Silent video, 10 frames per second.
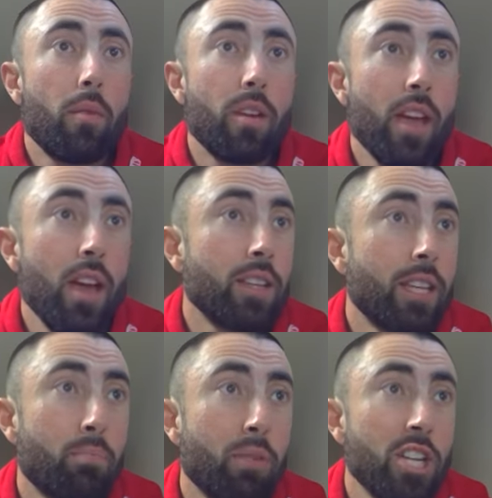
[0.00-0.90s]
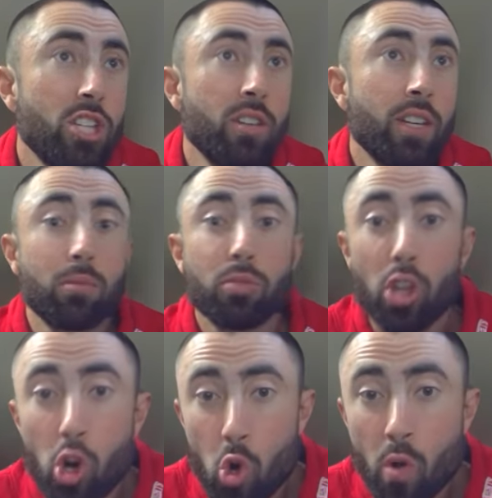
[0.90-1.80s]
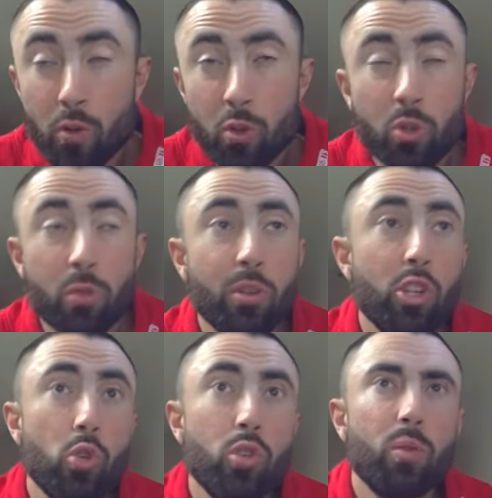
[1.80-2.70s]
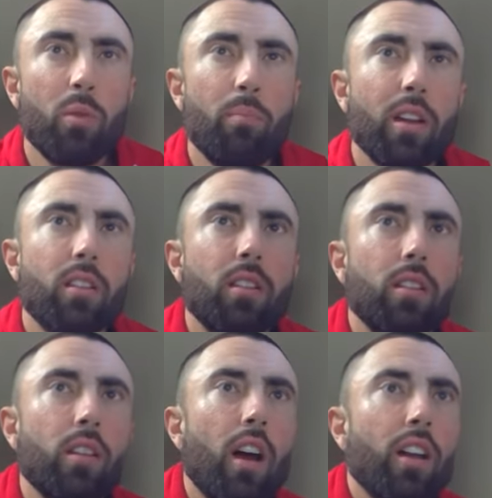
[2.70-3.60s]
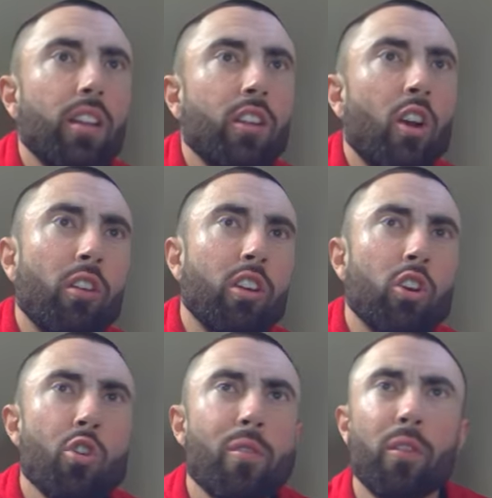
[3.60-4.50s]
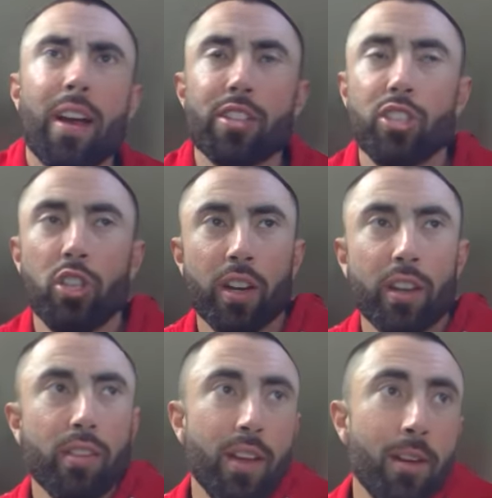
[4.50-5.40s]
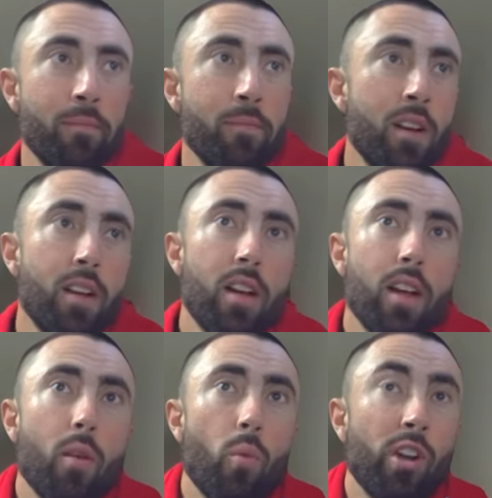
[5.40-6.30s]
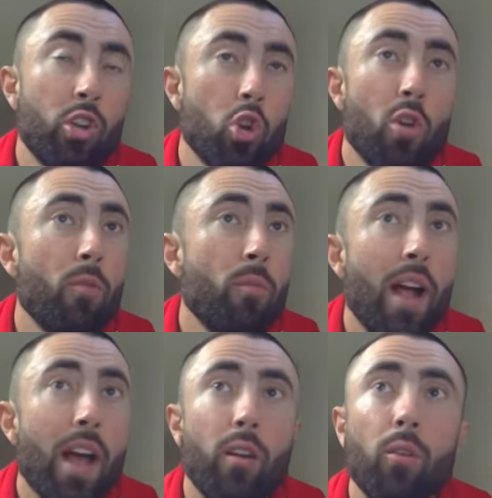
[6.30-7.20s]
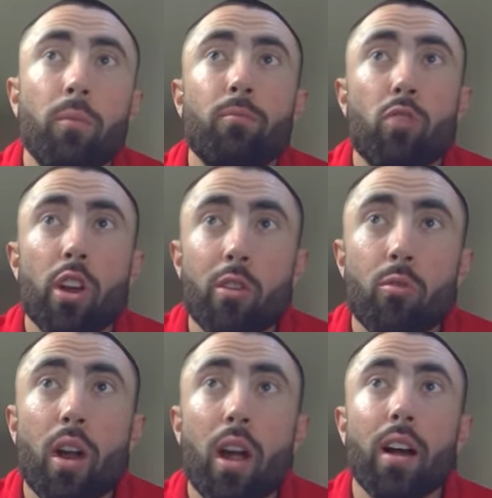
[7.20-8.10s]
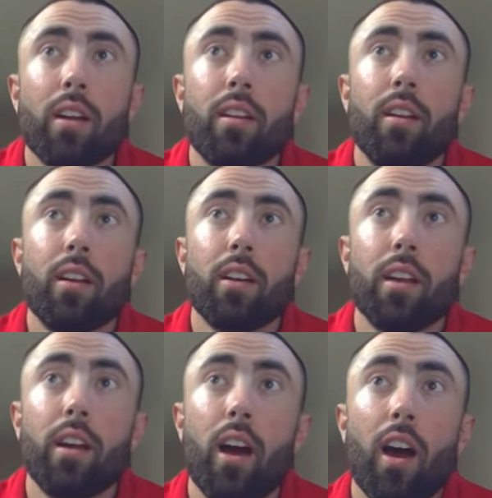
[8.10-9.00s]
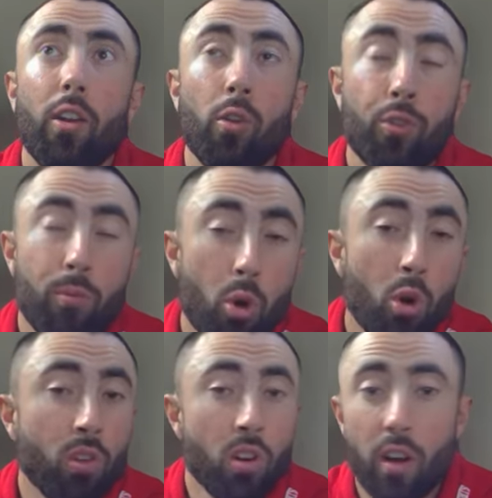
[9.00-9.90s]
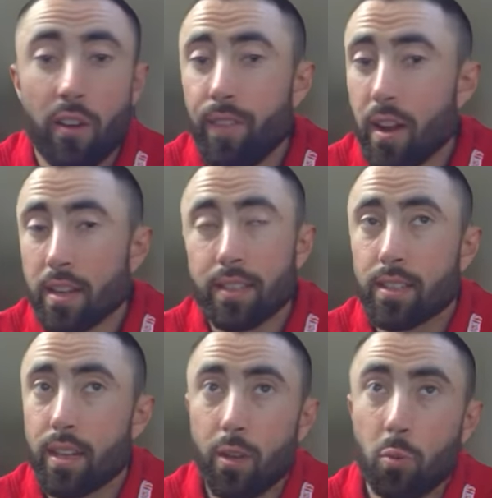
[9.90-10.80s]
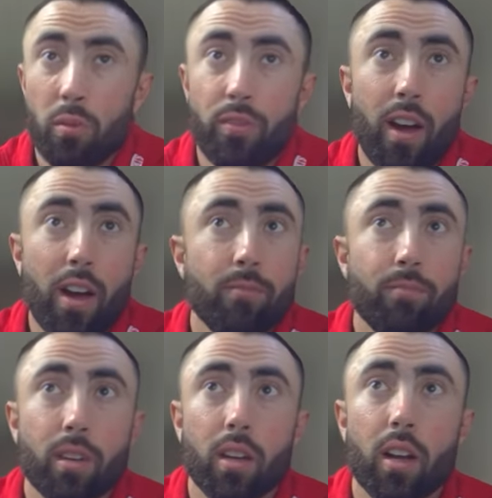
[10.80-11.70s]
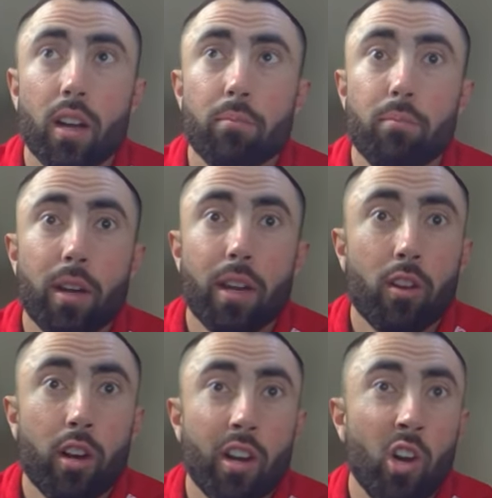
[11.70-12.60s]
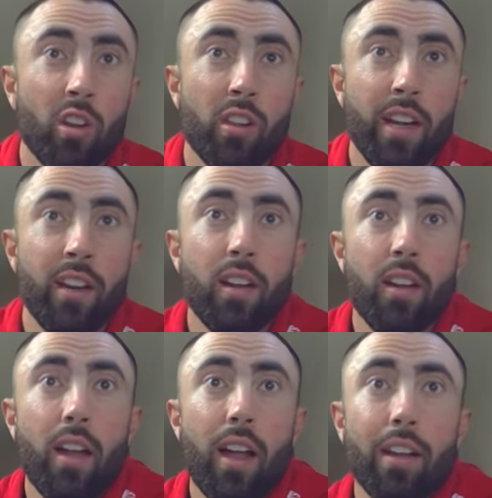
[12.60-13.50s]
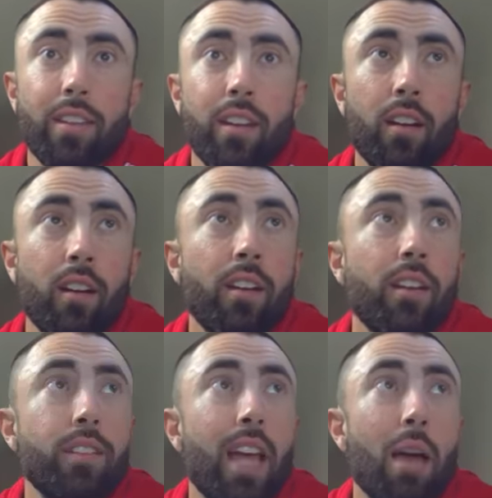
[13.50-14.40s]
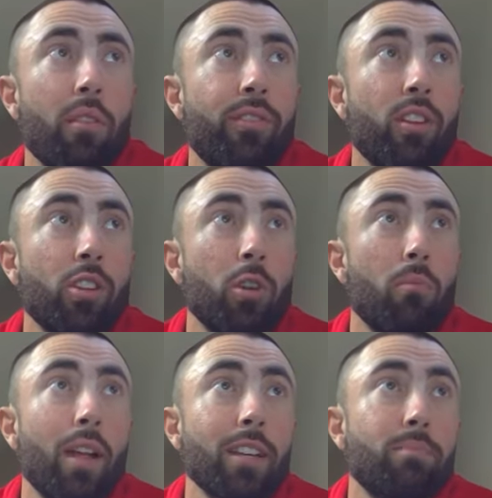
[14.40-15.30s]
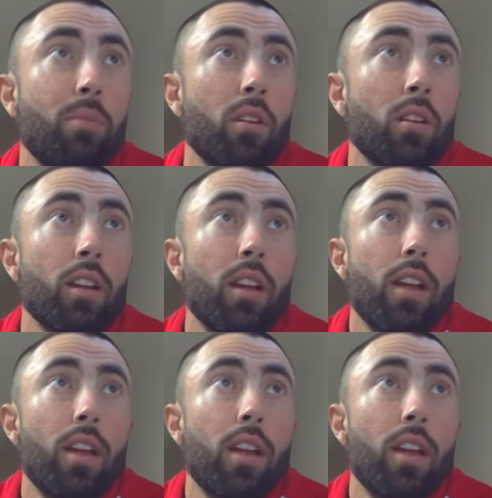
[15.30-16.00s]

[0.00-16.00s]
But yeah, get pressure, get some turnovers, which would be huge. It would be uh, an early turnover last year against them. Win a turnover battle, run the rock. Uh, don't turn the ball over on offense. I would will be fine. Uh, get, get a good early lead out there in the atmosphere out there in Blacksburg.